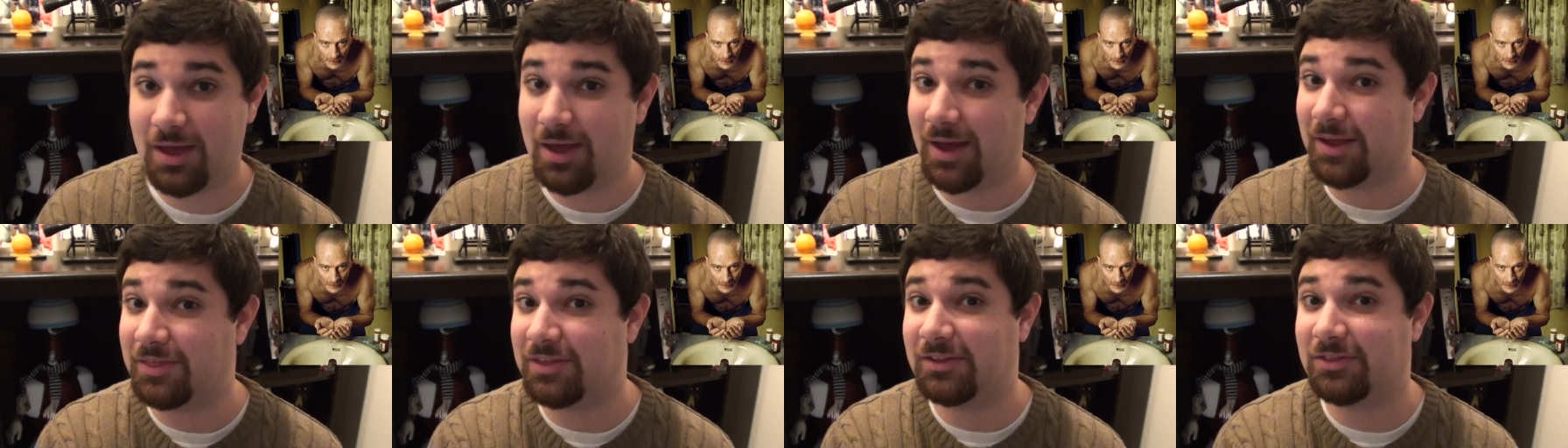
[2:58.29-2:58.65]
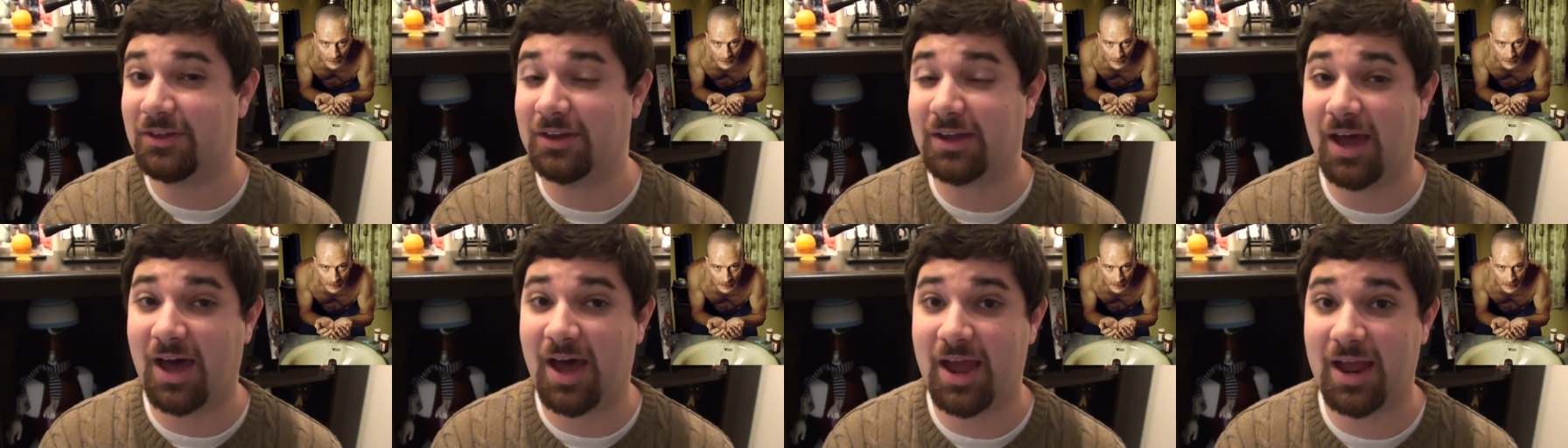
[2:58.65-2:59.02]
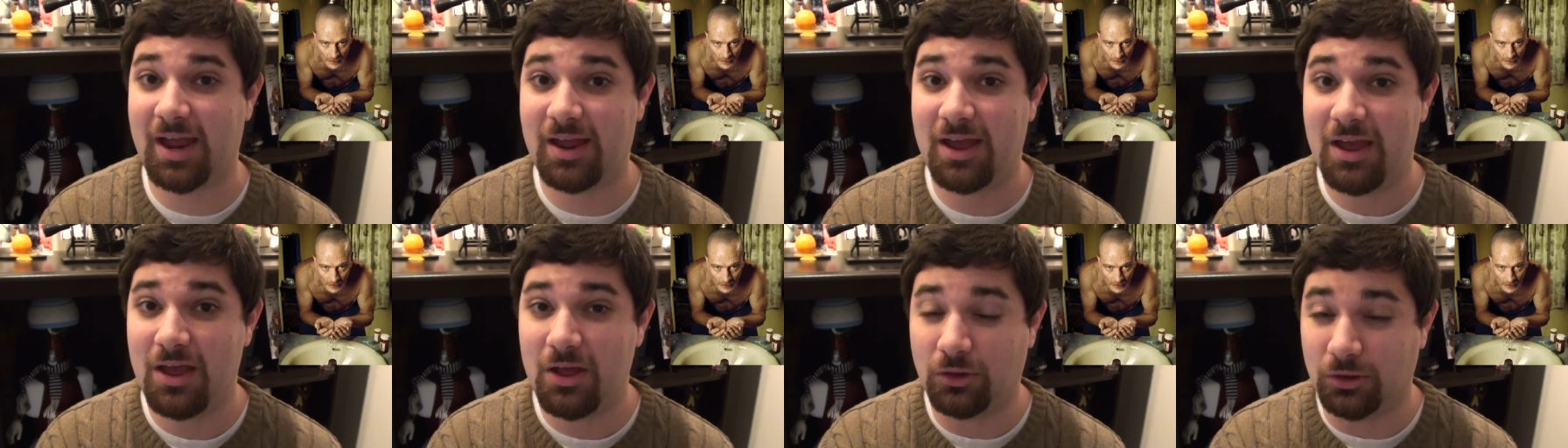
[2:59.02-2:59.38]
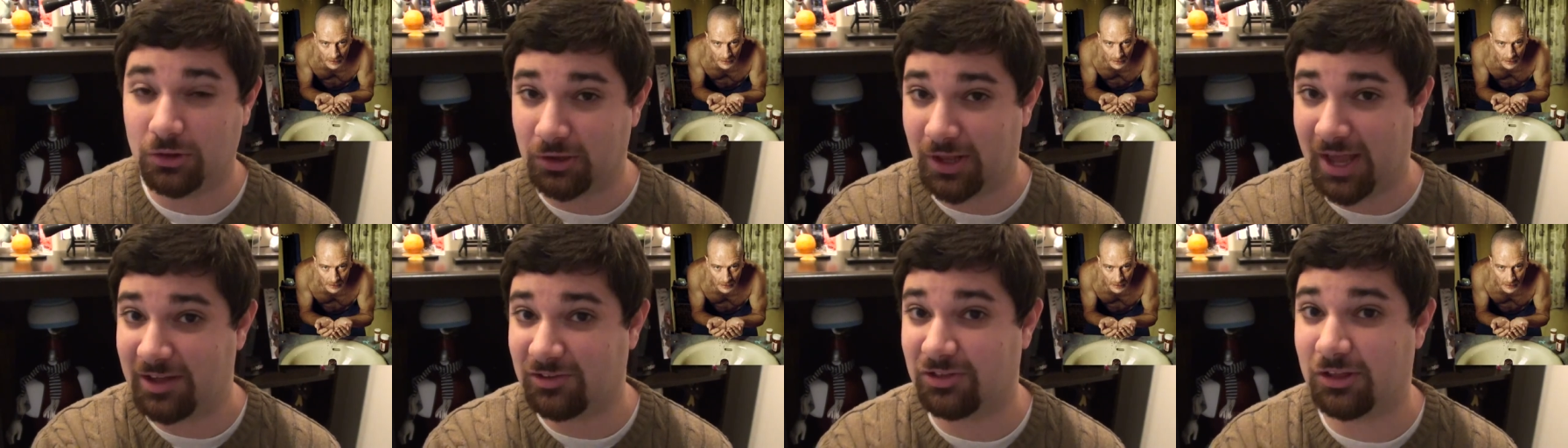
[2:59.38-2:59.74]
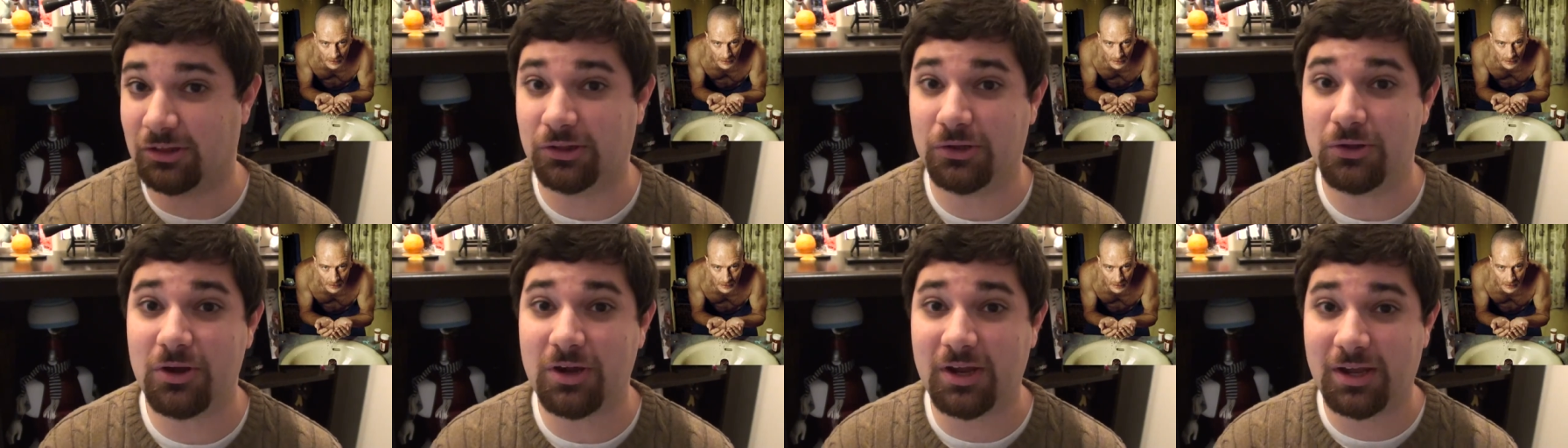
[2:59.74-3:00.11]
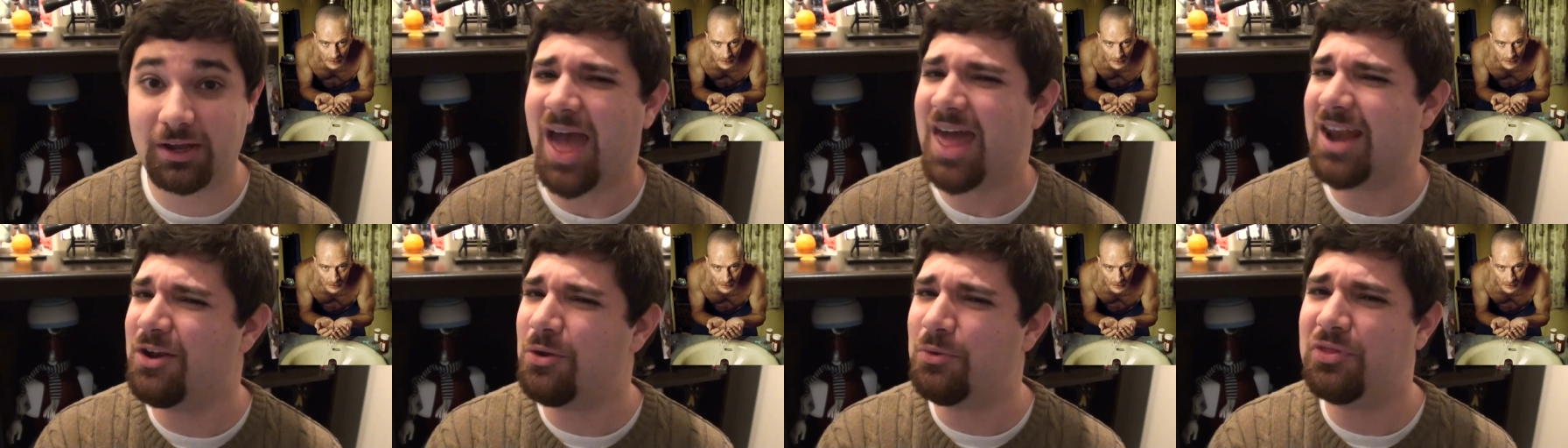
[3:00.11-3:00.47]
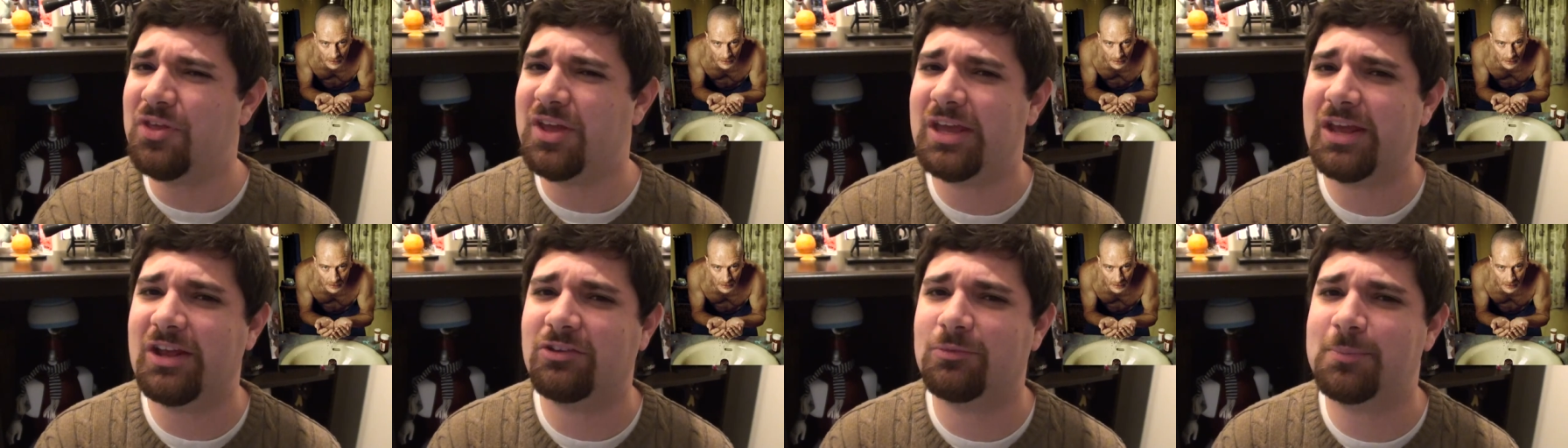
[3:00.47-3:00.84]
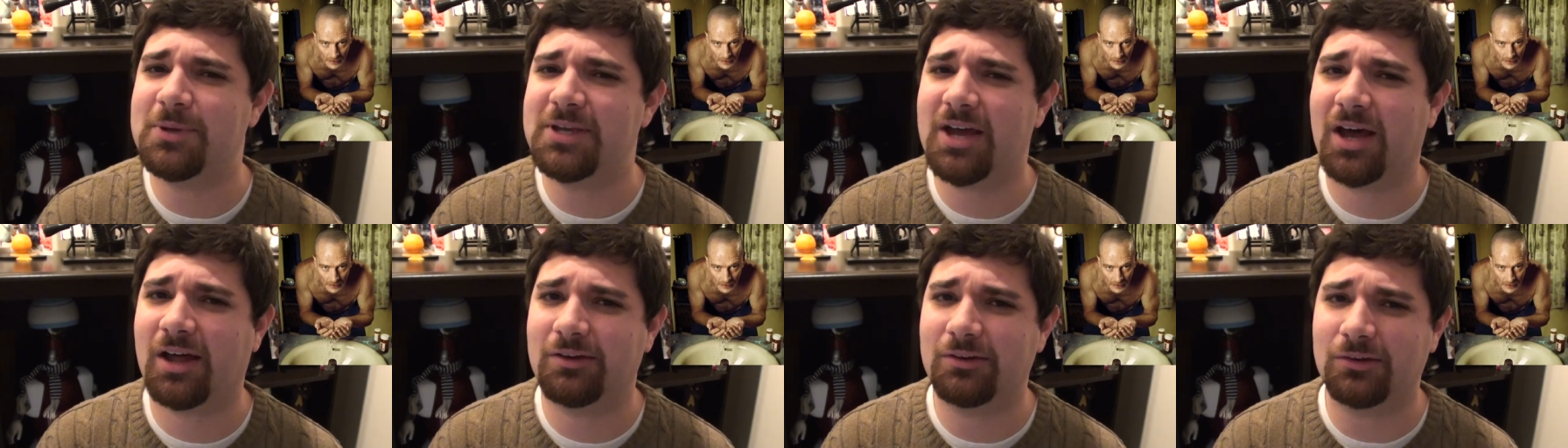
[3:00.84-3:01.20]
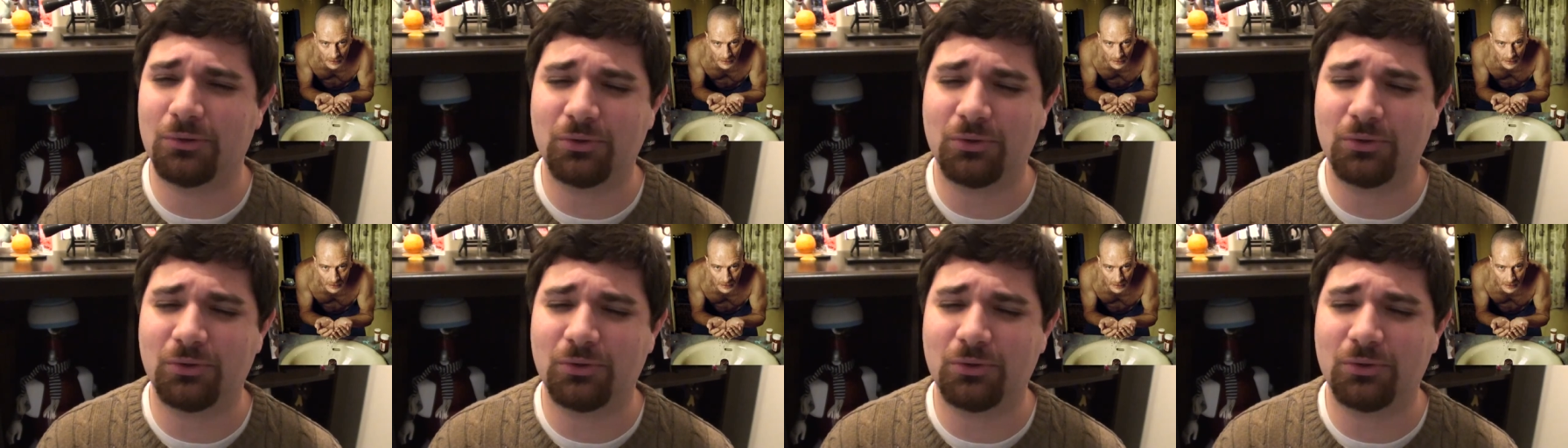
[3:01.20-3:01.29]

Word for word: I think the guy has the look, and I don't think he's beyond